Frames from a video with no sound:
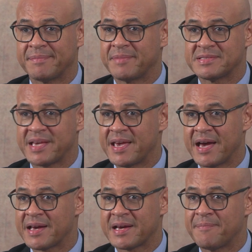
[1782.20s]
There's
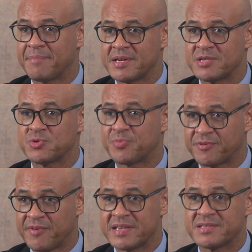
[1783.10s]
AI companies who
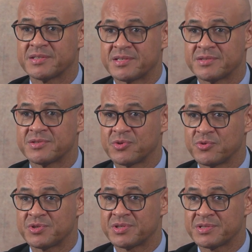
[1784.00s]
provide certain
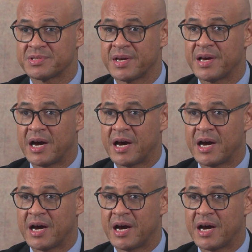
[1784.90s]
solutions.